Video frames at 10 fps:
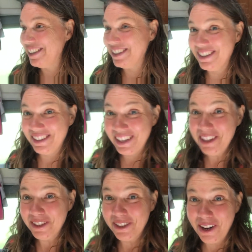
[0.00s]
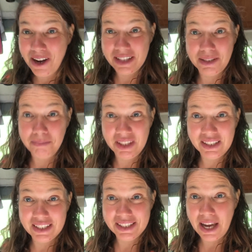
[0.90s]
this is another awesome
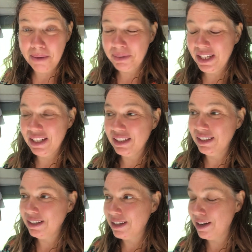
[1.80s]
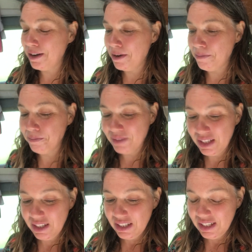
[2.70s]
thing that's happening um,
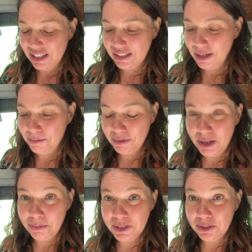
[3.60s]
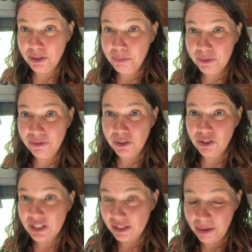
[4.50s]
is I'm I'll be super
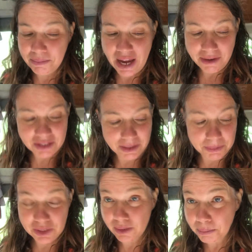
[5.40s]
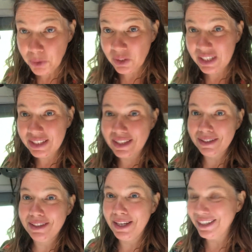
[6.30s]
full because I'm having them in smoothies that's the,